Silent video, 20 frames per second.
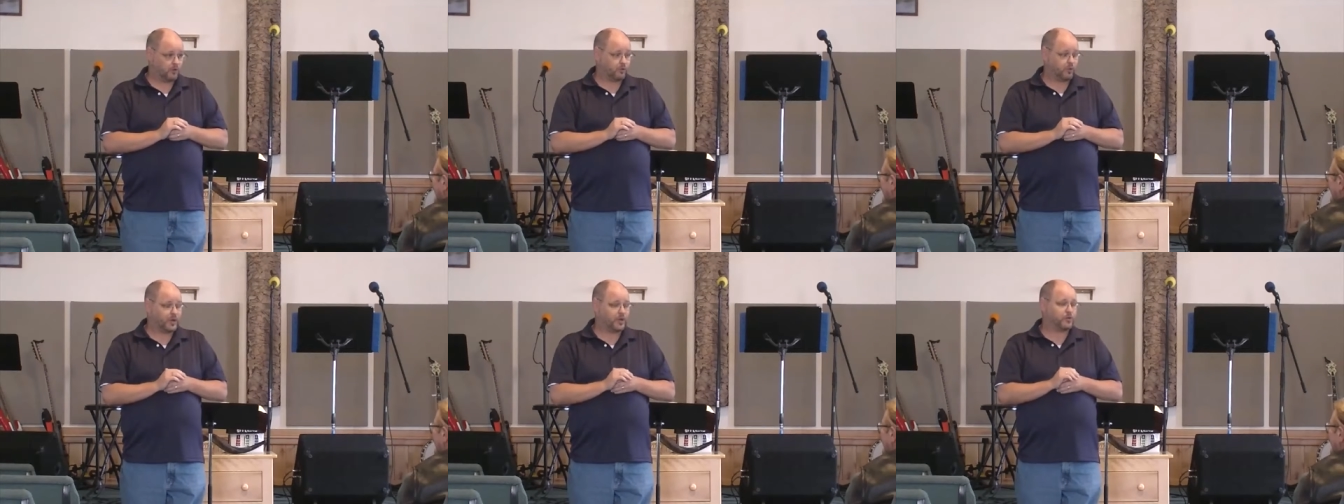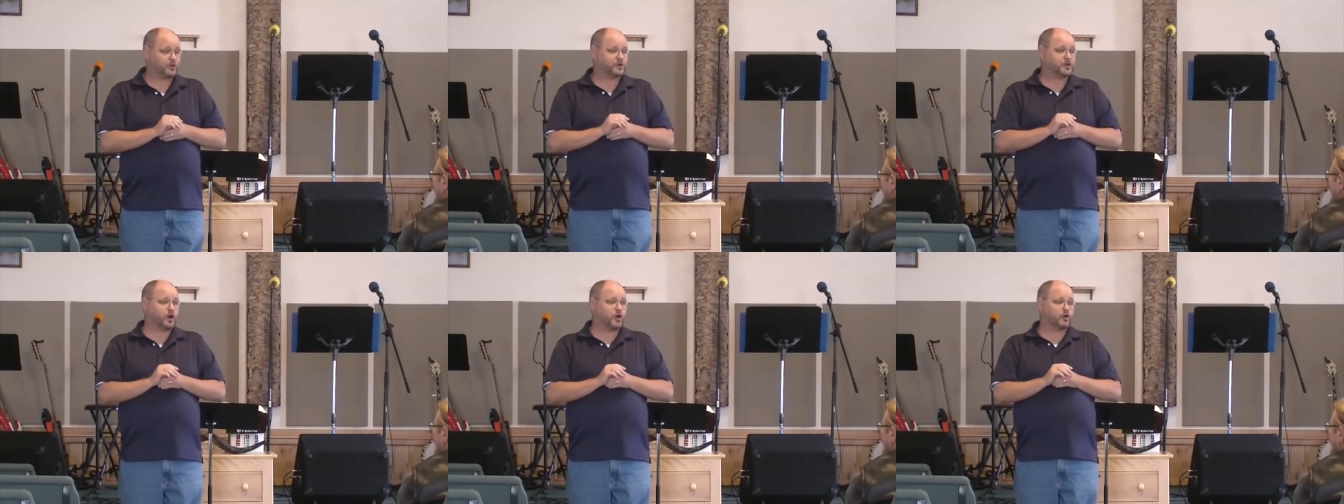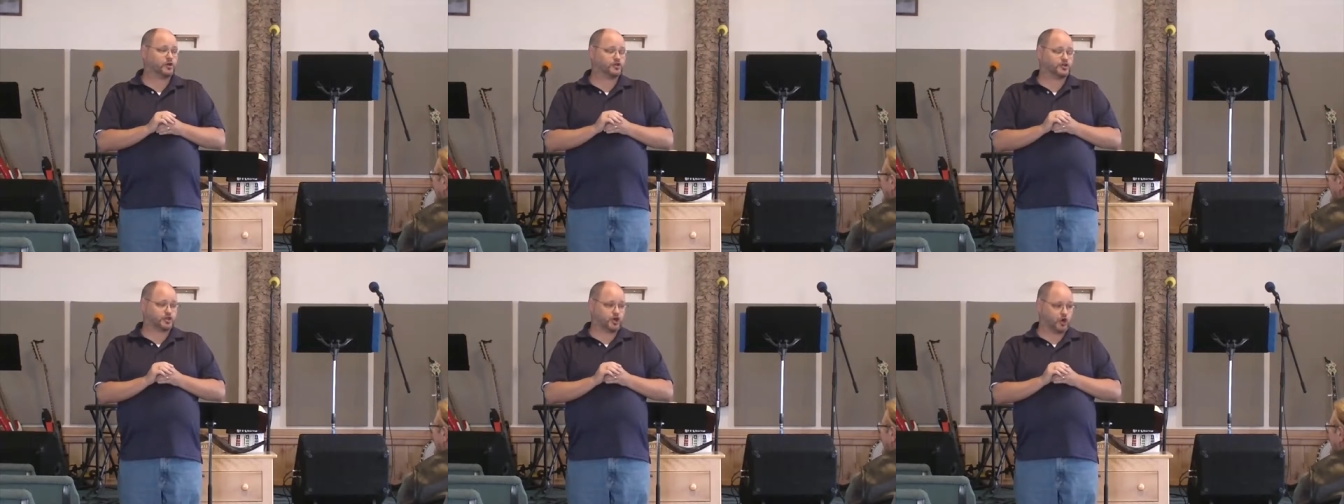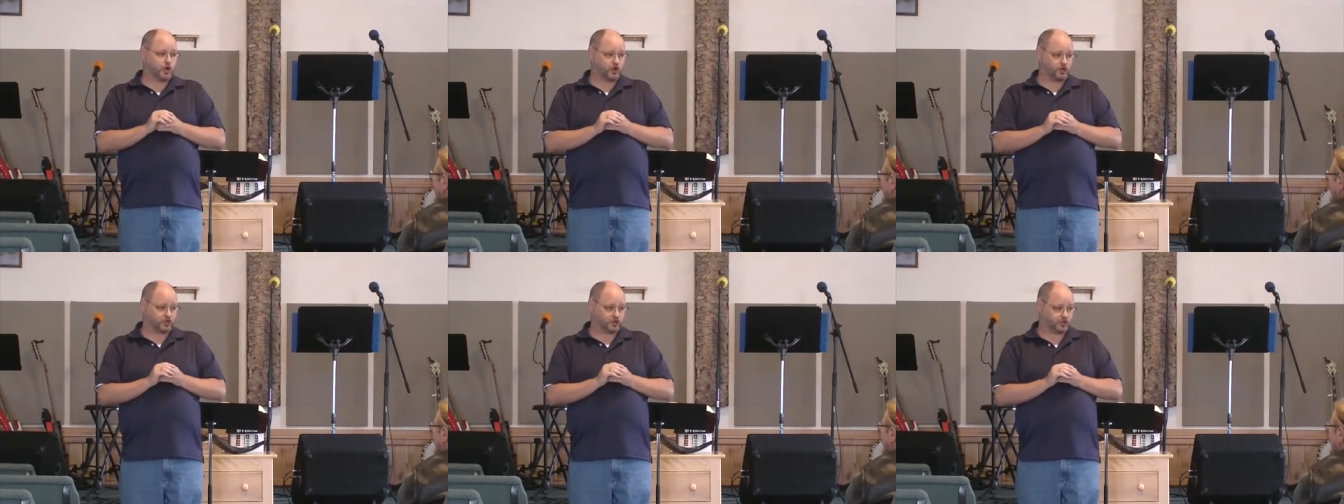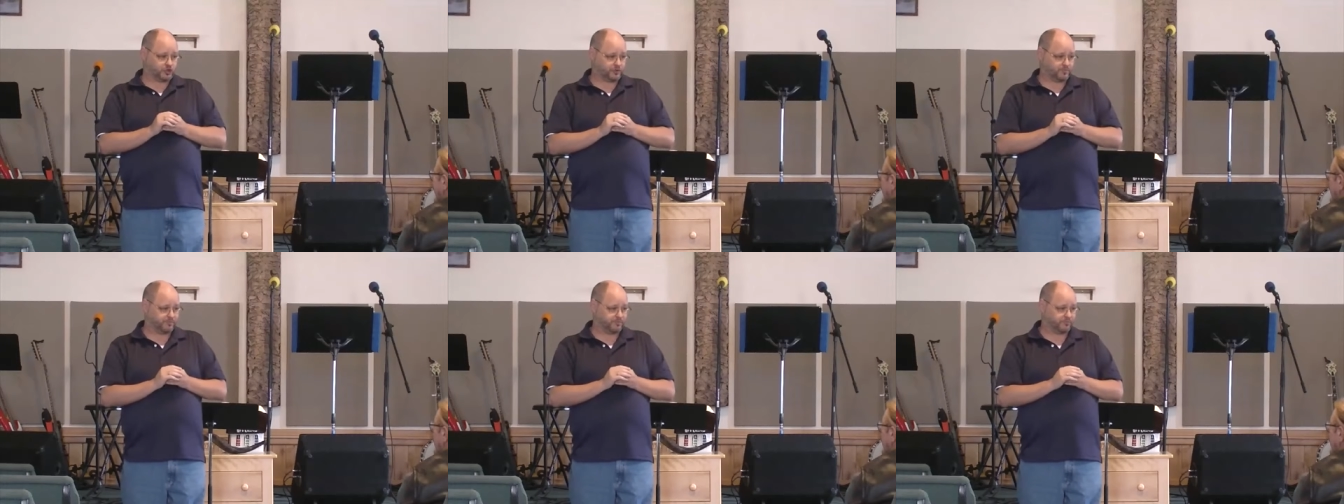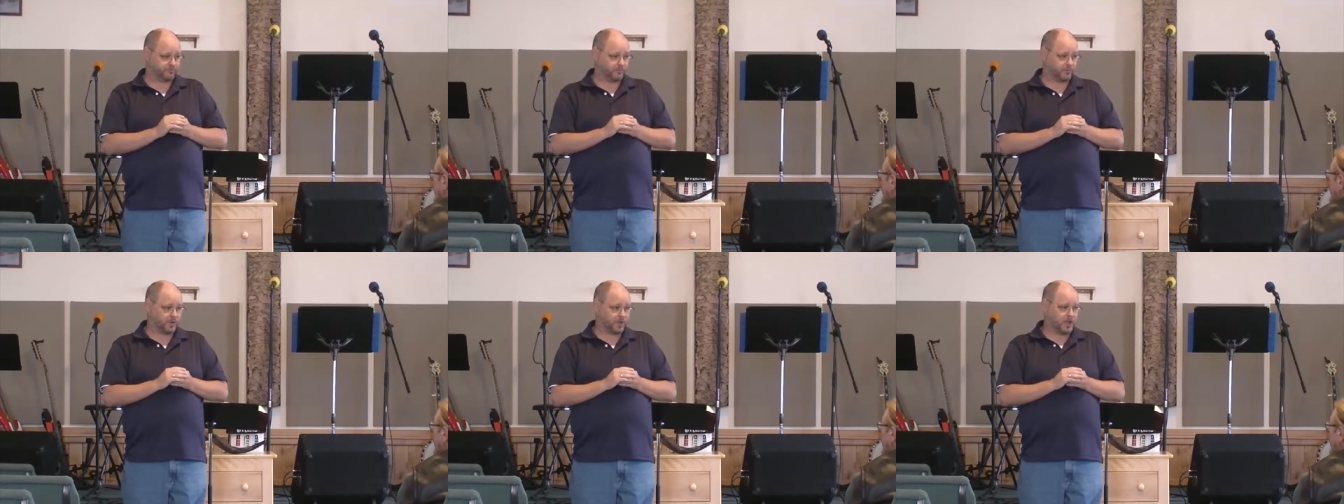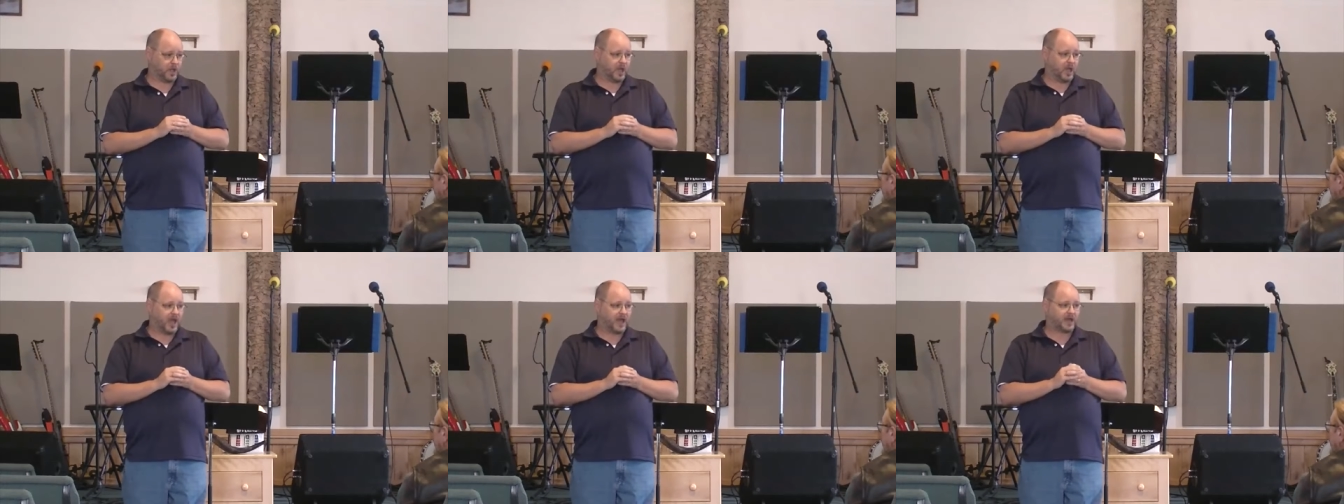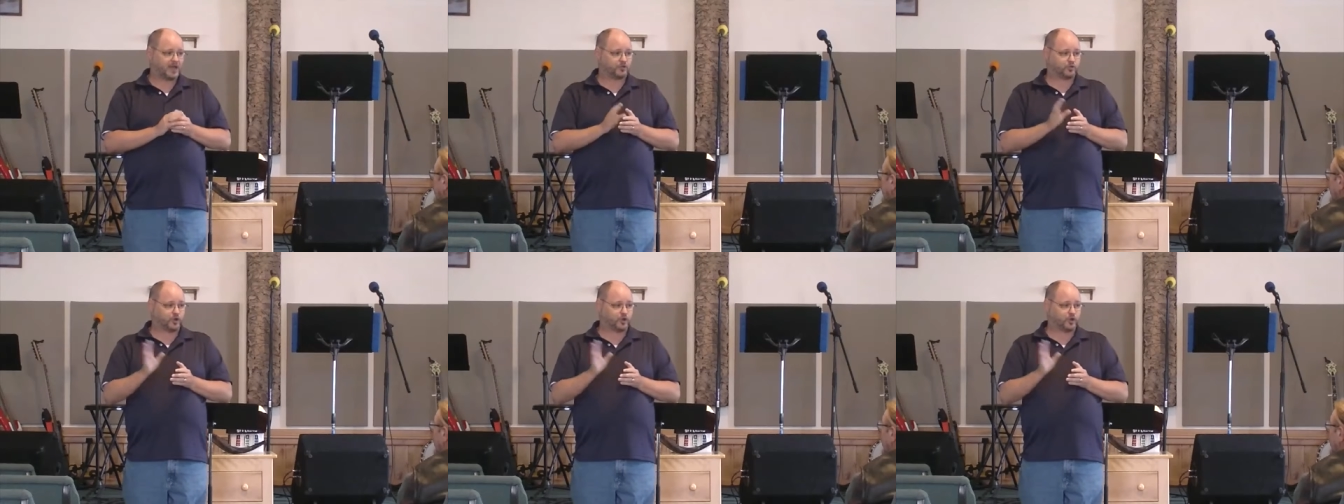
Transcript: We would go to church, and